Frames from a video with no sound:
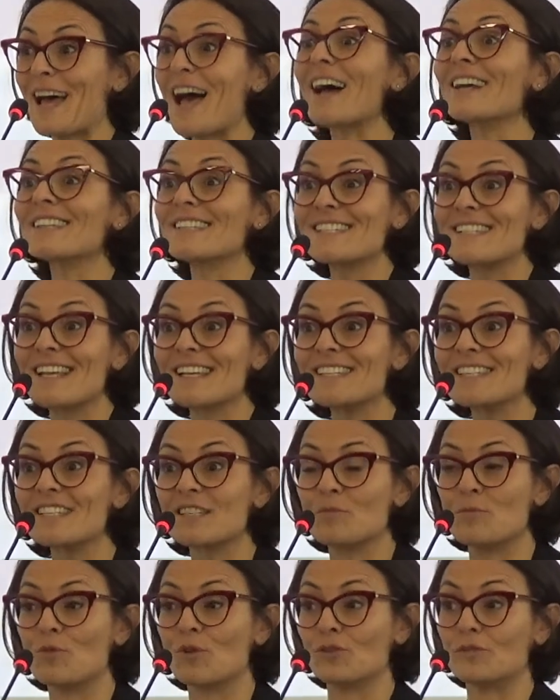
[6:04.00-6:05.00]

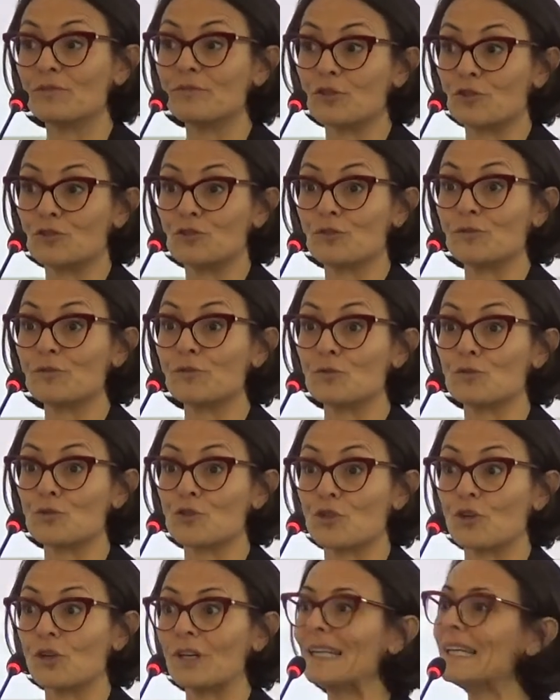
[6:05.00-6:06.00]
accessible for the
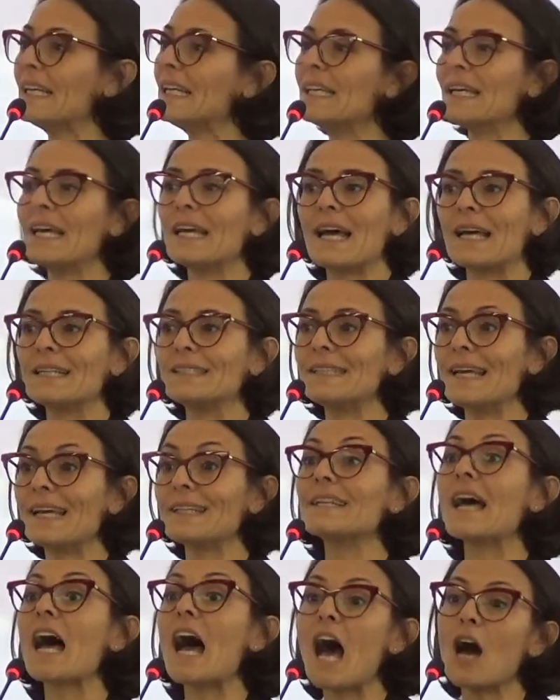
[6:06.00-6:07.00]
future? At the
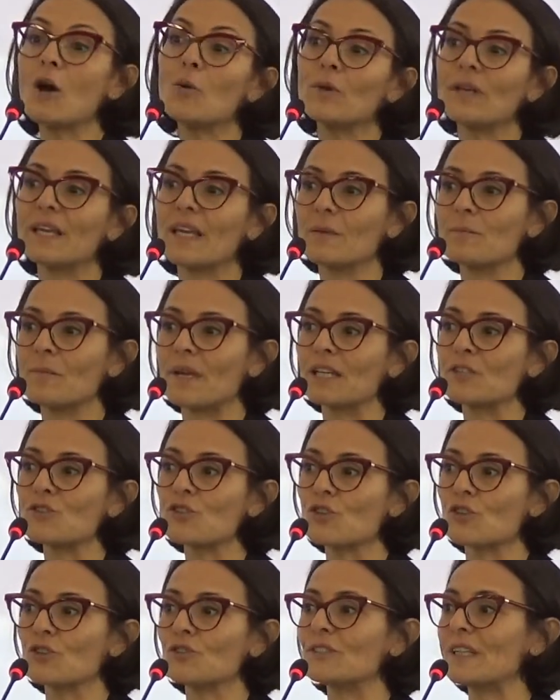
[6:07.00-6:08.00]
end, how we can make
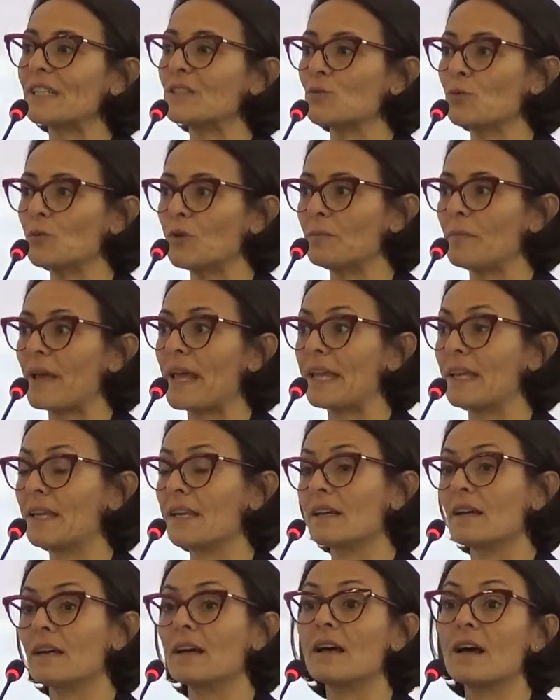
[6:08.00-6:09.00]
sure that we
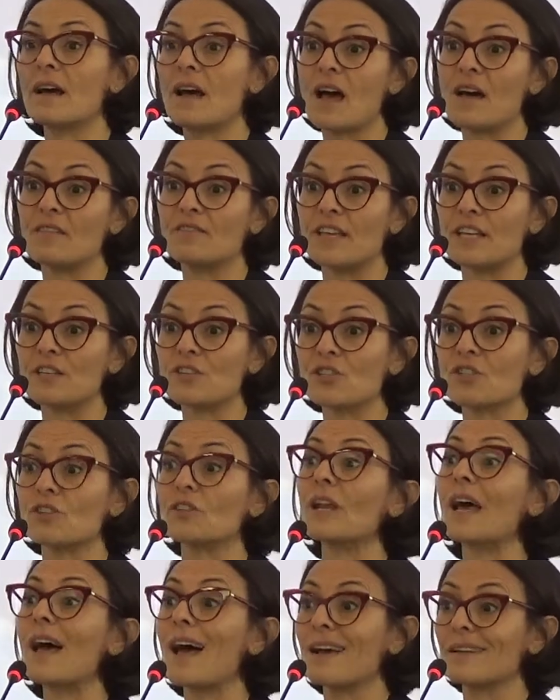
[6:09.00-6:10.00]
make
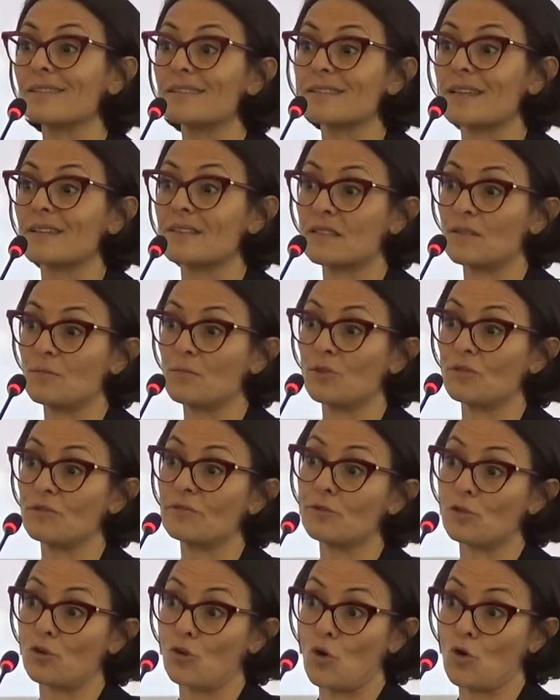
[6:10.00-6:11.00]
aviation accessible
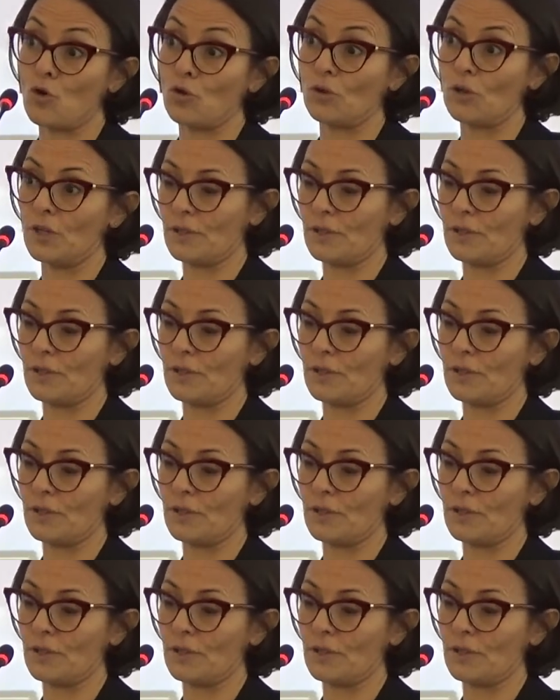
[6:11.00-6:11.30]
for all.